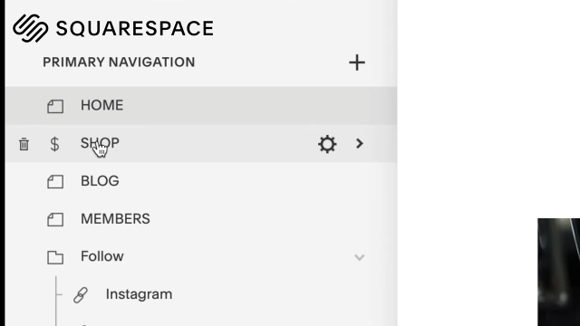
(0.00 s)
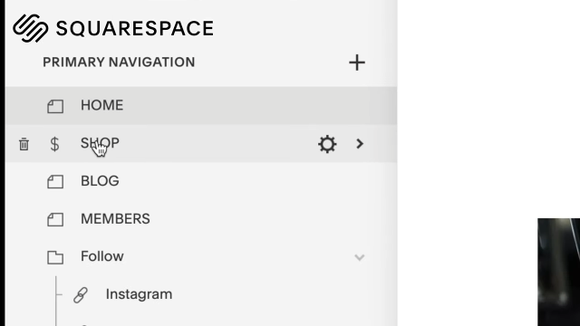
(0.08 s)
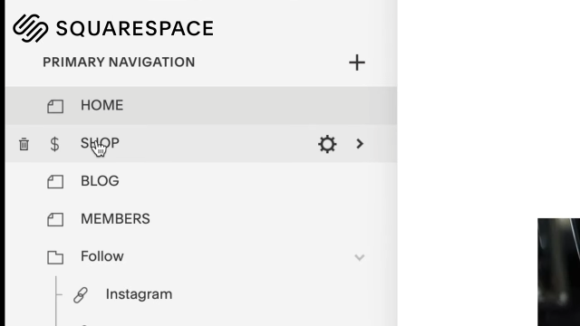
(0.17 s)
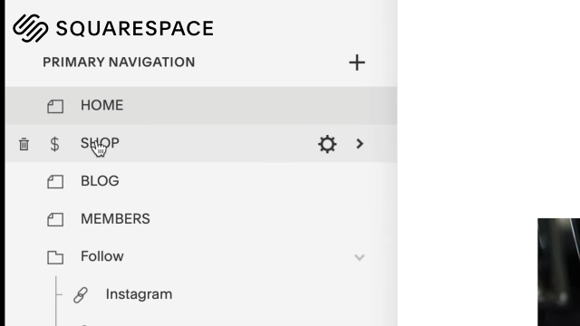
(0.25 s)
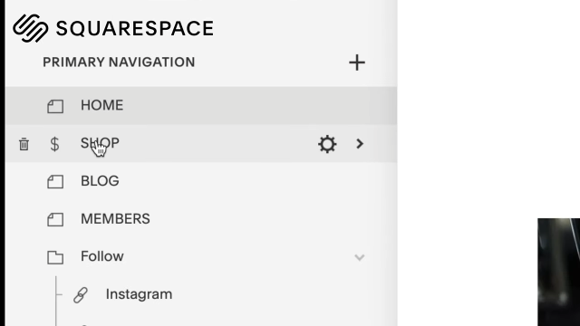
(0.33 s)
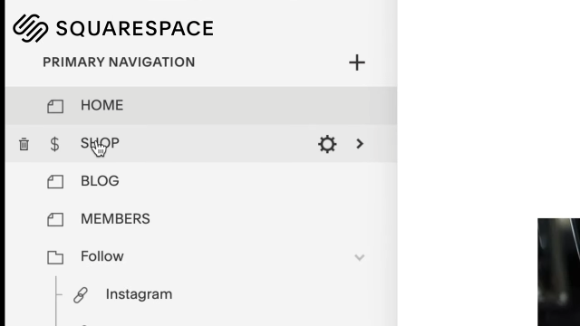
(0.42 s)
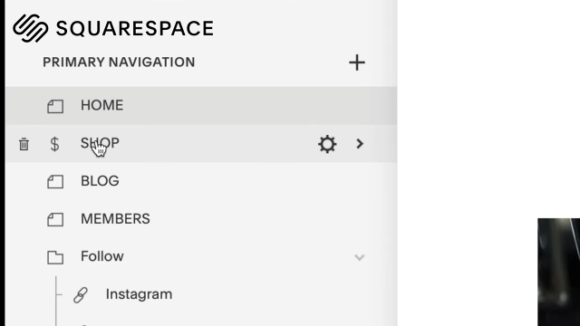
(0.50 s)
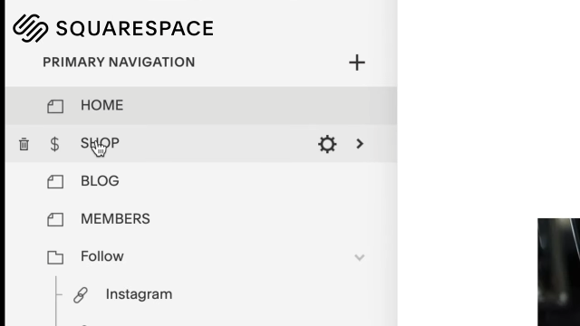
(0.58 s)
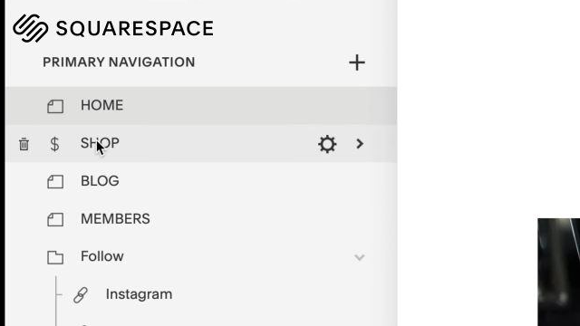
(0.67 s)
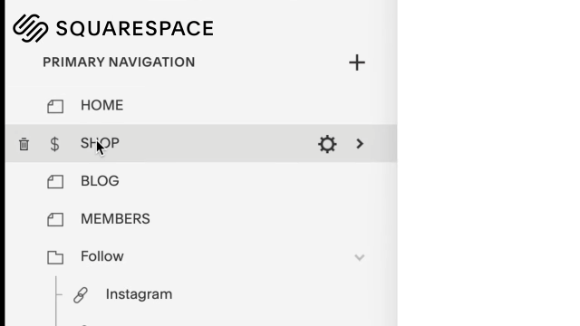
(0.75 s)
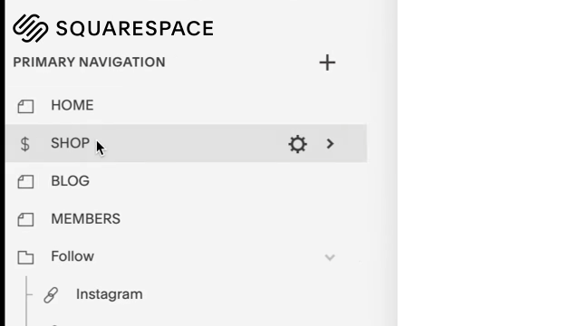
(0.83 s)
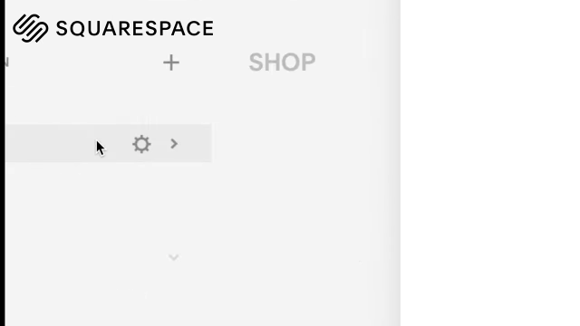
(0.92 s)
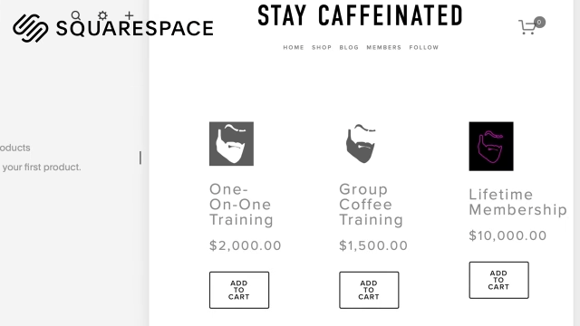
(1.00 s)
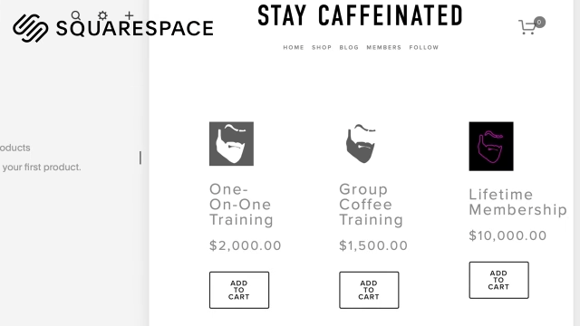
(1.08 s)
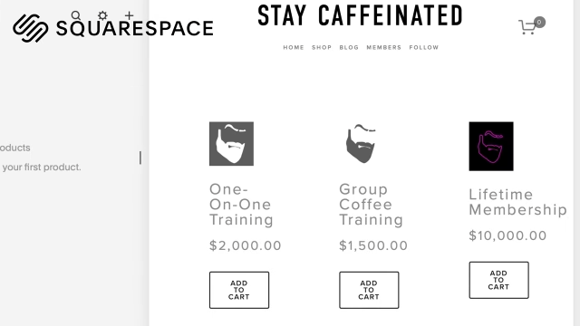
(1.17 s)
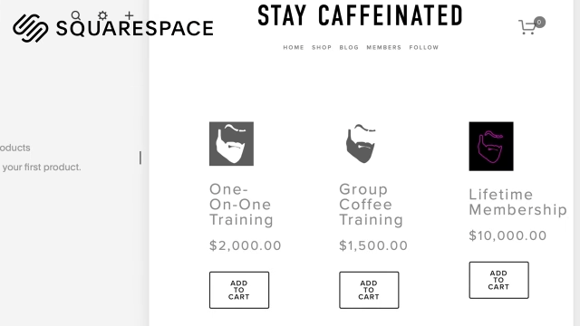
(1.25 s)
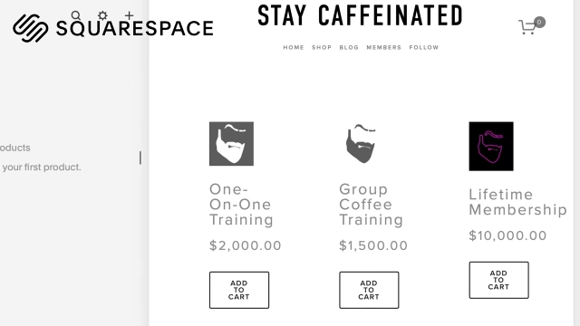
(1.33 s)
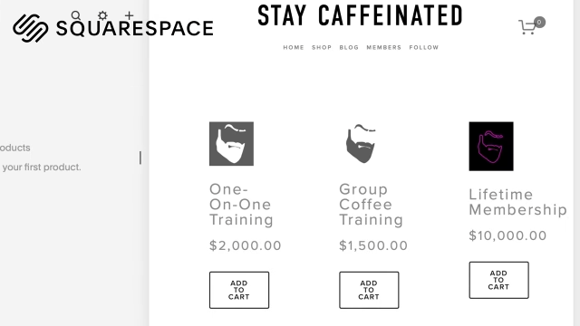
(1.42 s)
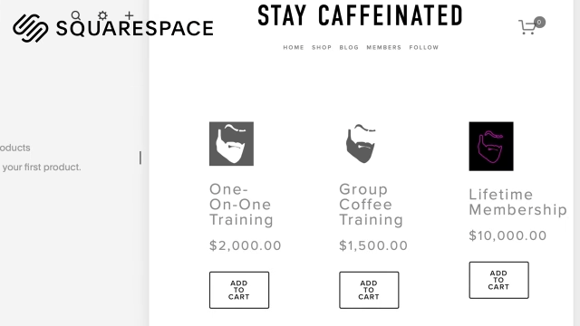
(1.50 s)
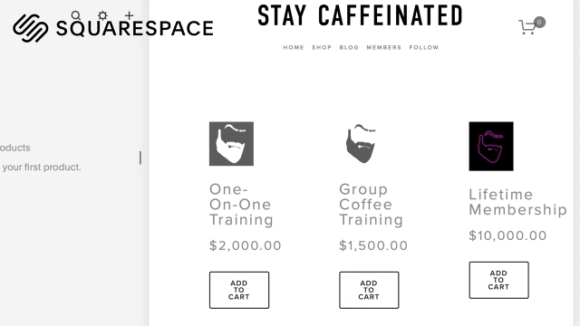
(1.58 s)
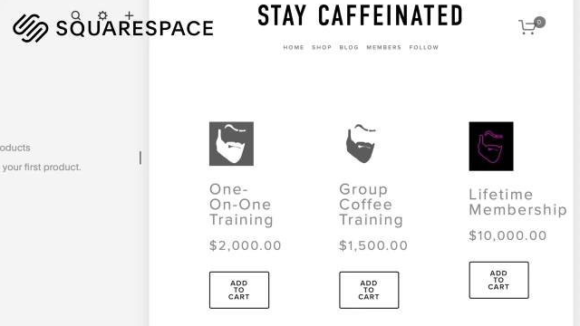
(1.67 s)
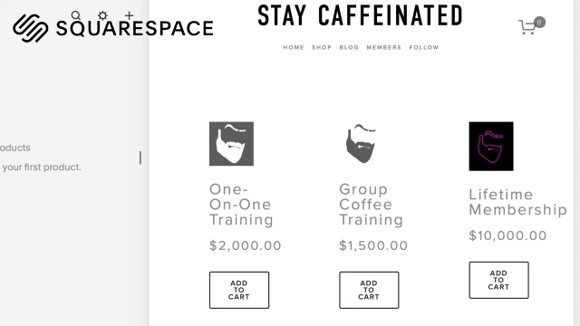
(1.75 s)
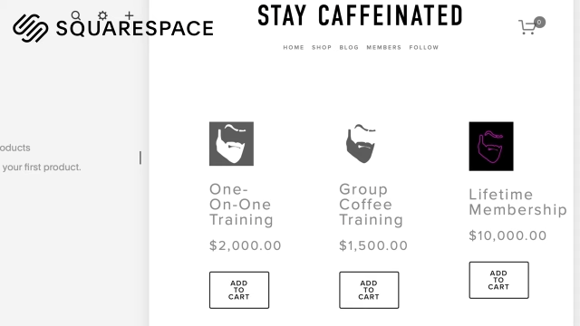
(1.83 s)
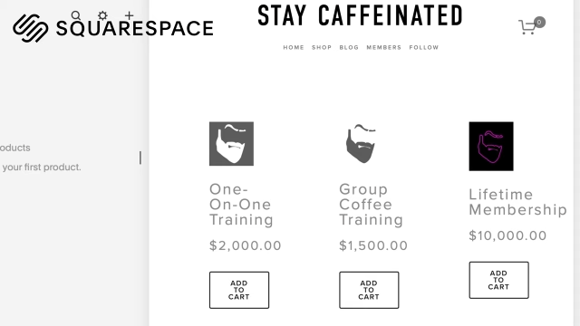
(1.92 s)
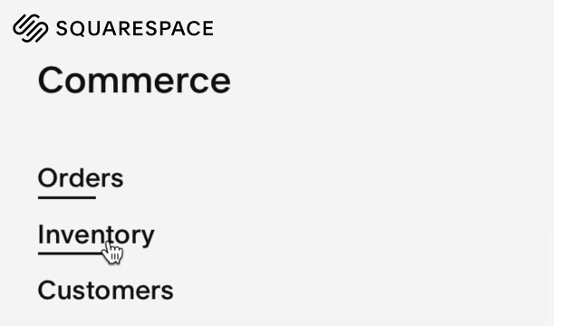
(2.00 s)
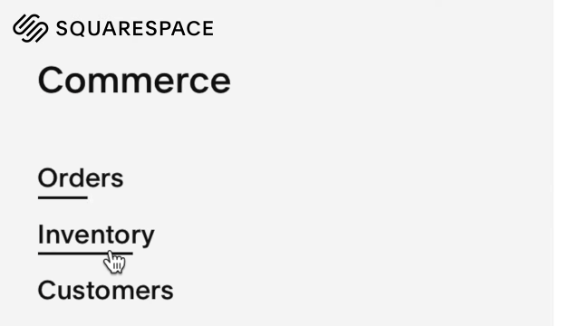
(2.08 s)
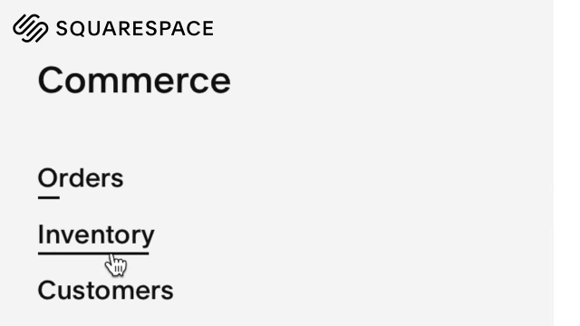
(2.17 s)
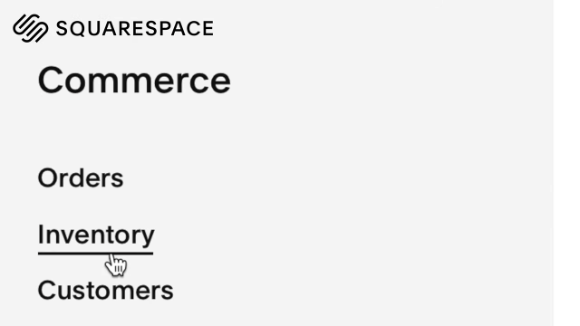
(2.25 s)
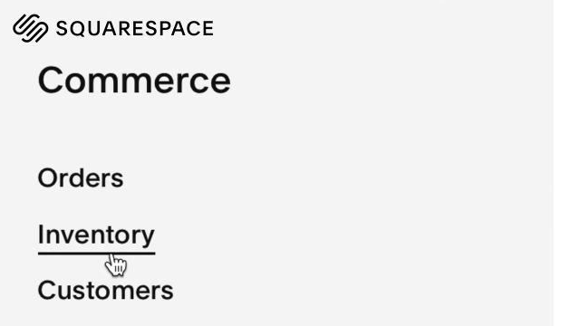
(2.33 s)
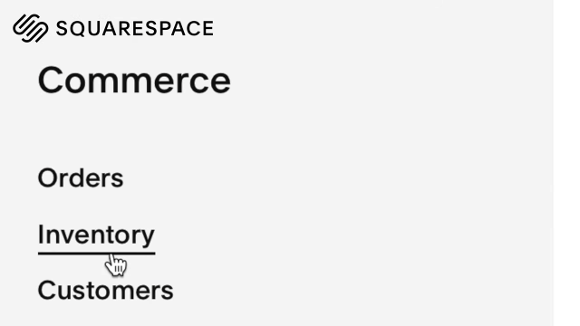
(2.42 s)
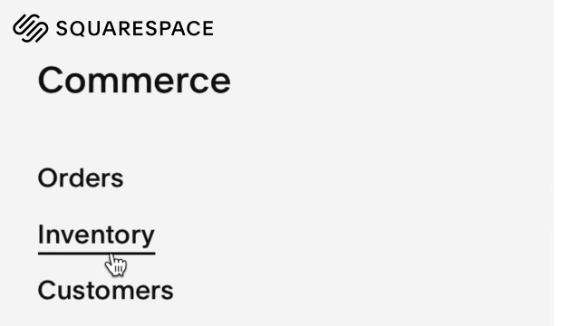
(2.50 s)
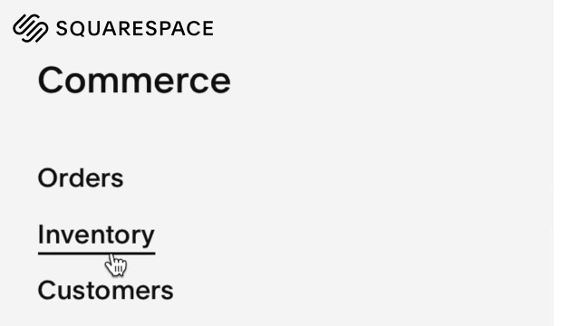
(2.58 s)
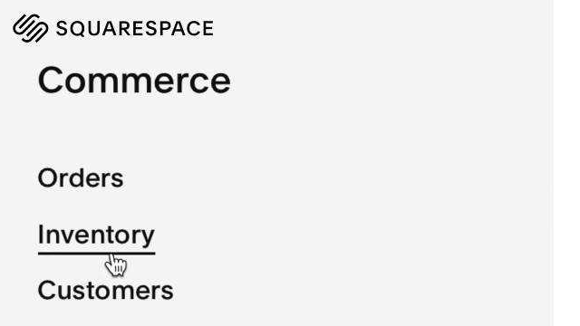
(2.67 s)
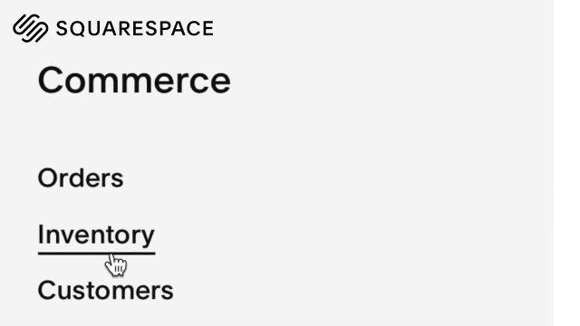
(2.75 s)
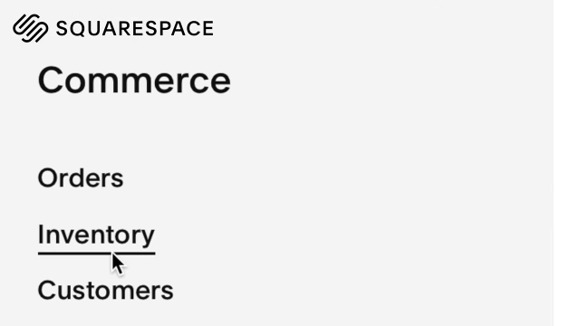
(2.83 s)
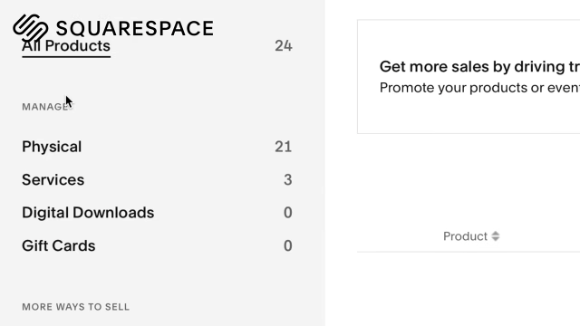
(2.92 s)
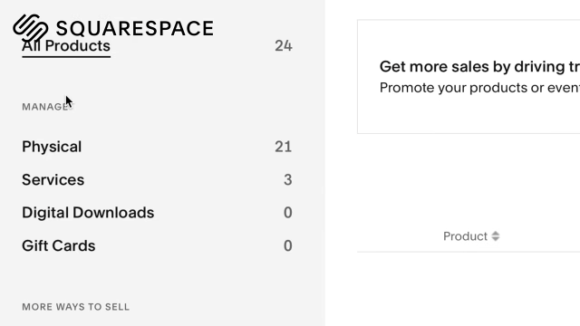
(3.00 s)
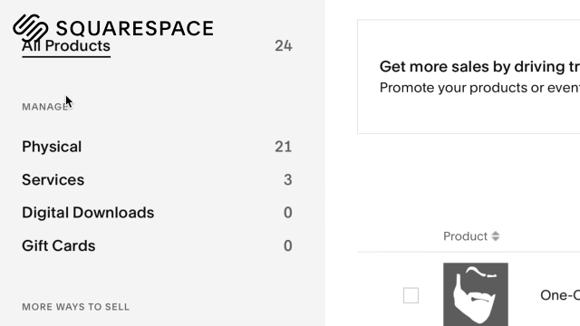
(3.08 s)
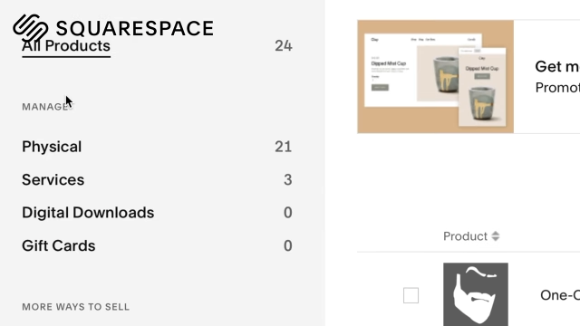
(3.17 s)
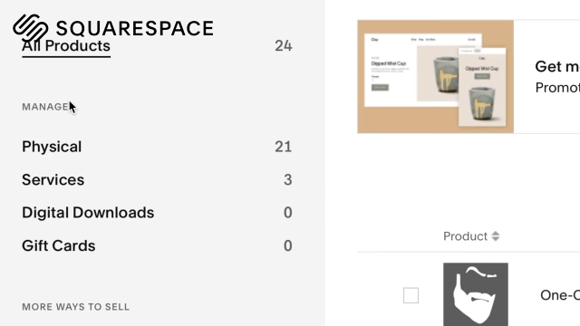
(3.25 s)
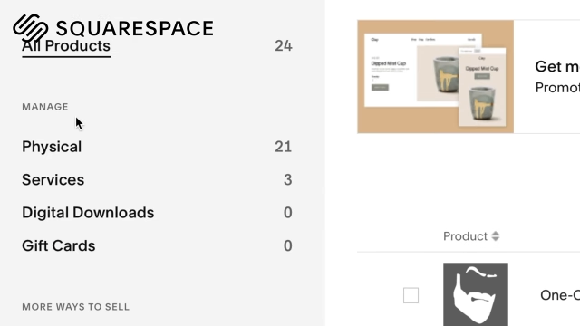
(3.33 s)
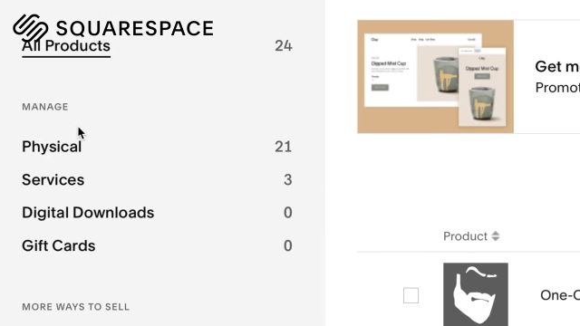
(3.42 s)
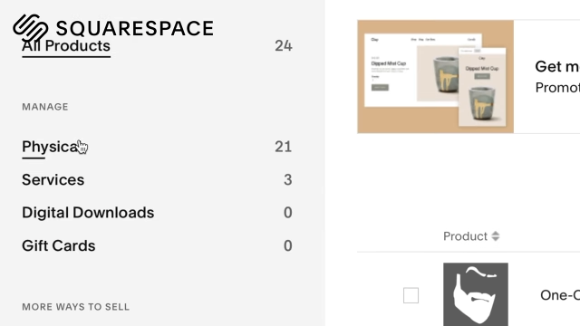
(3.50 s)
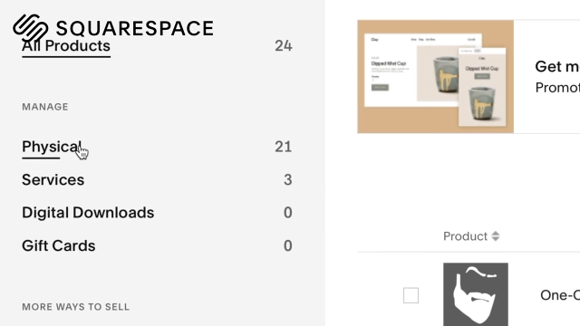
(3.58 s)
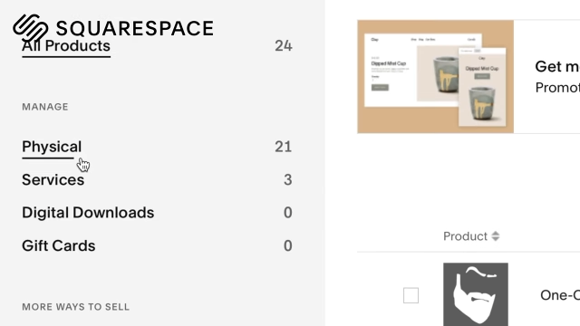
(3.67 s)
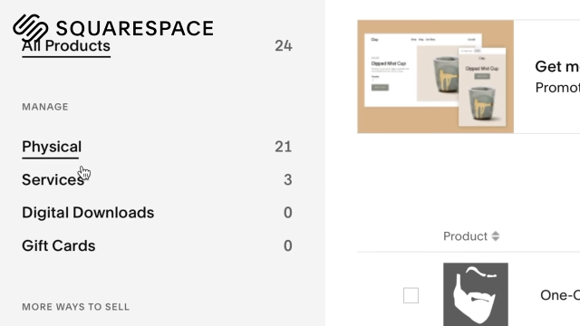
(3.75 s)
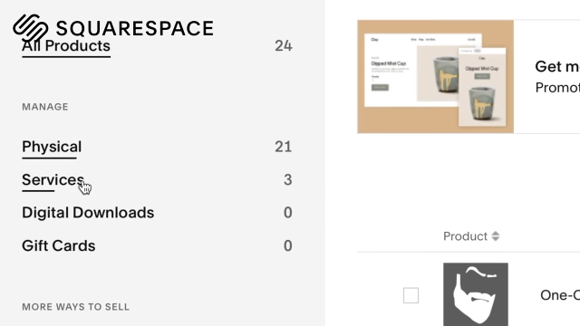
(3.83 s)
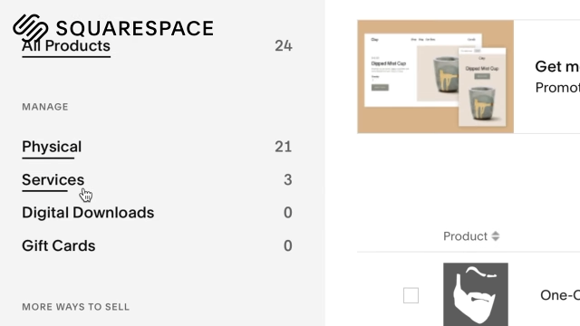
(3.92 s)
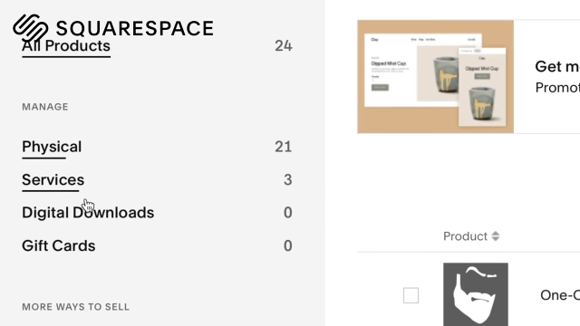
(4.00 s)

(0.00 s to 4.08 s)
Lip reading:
Nobody's mouth can be seen.